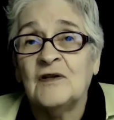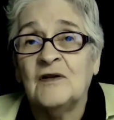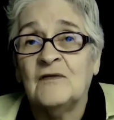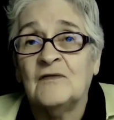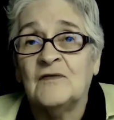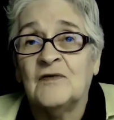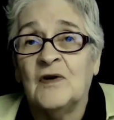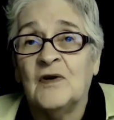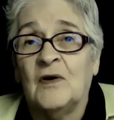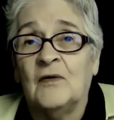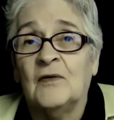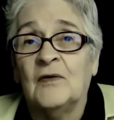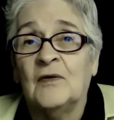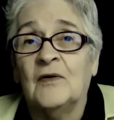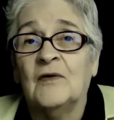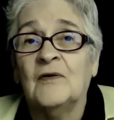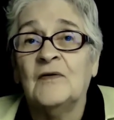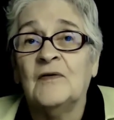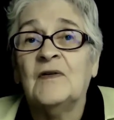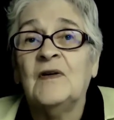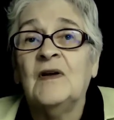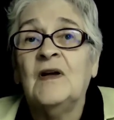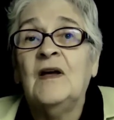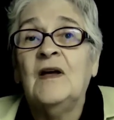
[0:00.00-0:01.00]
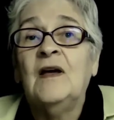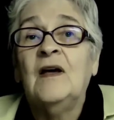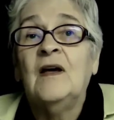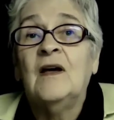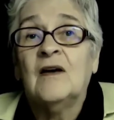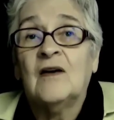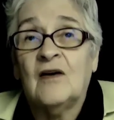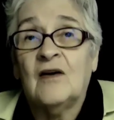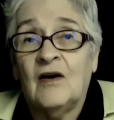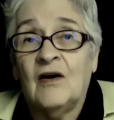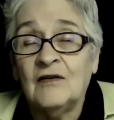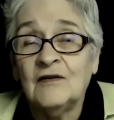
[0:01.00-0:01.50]
of donors,
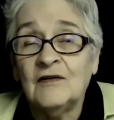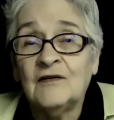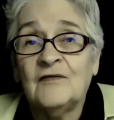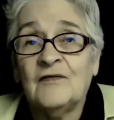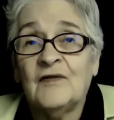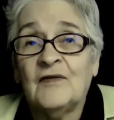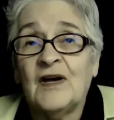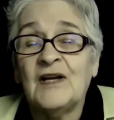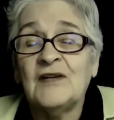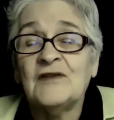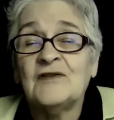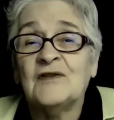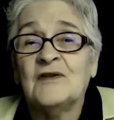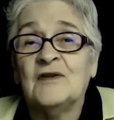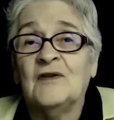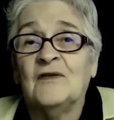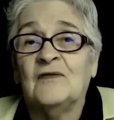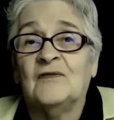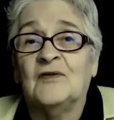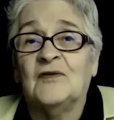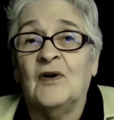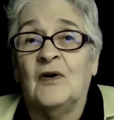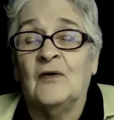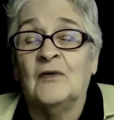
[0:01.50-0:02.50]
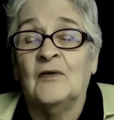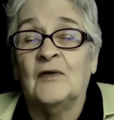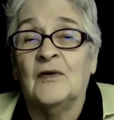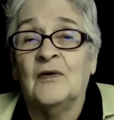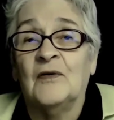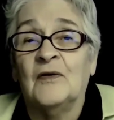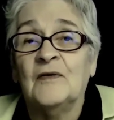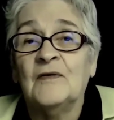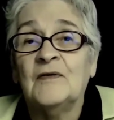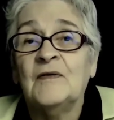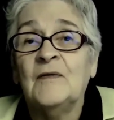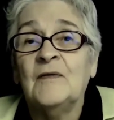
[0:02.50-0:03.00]
cultivation of
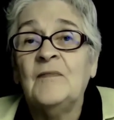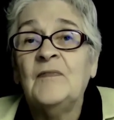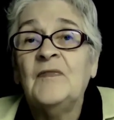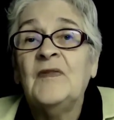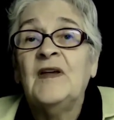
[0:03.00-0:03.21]
donors,